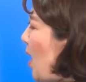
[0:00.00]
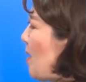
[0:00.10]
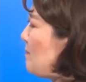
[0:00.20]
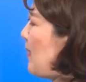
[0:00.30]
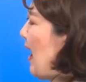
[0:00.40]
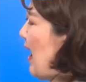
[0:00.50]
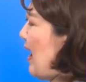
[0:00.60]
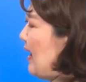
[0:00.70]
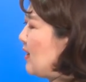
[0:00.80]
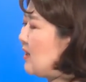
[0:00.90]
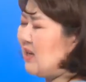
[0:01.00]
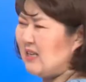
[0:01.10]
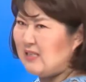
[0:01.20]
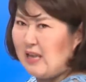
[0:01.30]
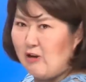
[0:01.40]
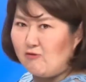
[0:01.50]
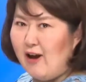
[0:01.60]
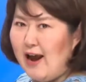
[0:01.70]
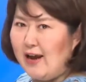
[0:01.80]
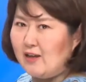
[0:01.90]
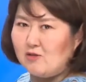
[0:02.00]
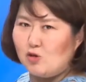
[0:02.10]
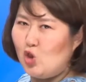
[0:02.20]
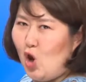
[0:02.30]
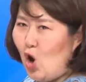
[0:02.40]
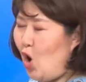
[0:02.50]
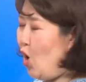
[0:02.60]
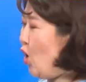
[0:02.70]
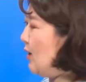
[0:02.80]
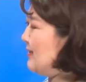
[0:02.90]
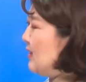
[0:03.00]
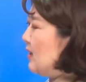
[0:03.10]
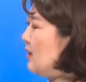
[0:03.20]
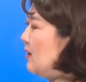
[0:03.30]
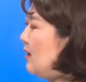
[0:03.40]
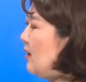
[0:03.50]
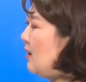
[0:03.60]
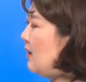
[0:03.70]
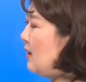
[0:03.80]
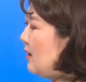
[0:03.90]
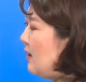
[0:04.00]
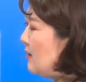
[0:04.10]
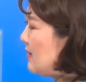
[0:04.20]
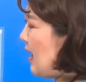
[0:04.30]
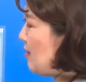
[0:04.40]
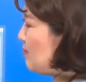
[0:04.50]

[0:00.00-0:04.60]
bike. Is that right? No, it's that